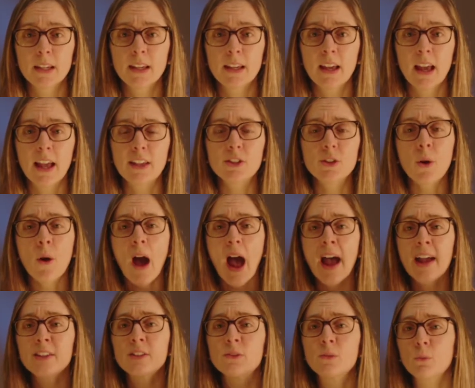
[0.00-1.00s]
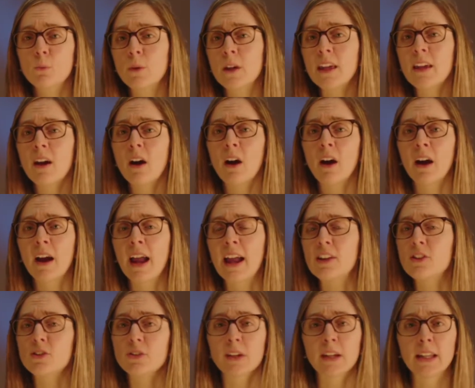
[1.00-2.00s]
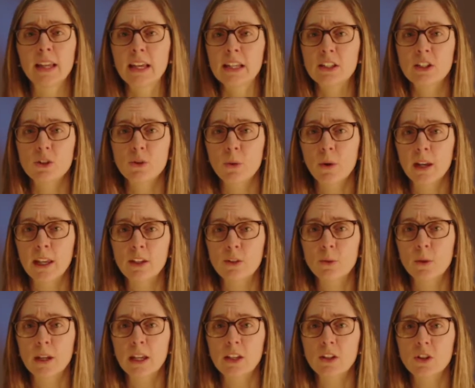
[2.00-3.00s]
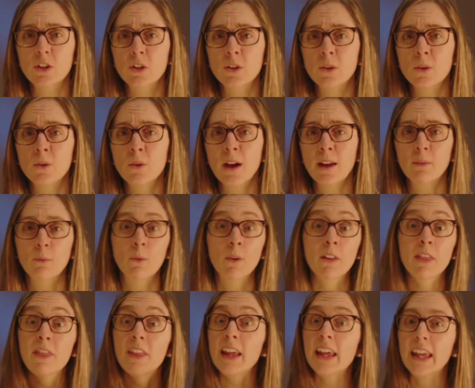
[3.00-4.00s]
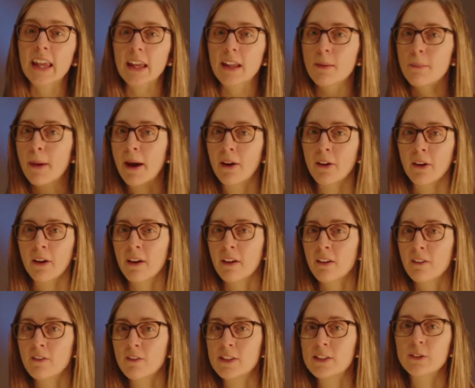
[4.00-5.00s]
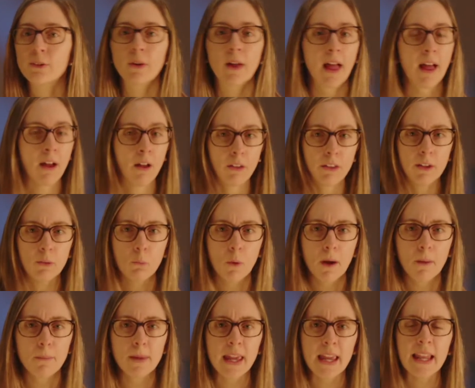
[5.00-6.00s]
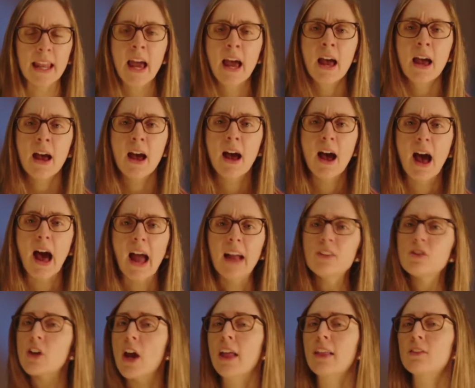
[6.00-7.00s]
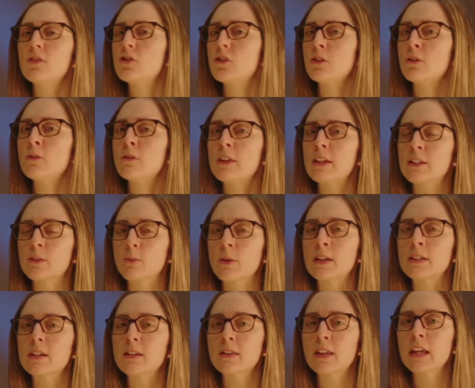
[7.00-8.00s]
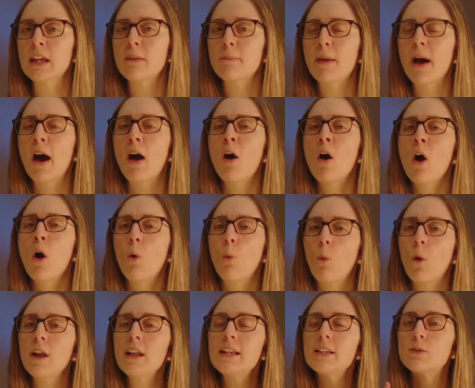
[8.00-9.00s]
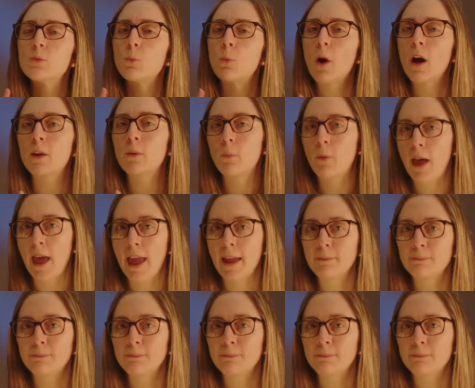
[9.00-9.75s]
And so, as we are entering into 2022 and we're thinking about our physical health and well being, I challenge you this week to think about what is one way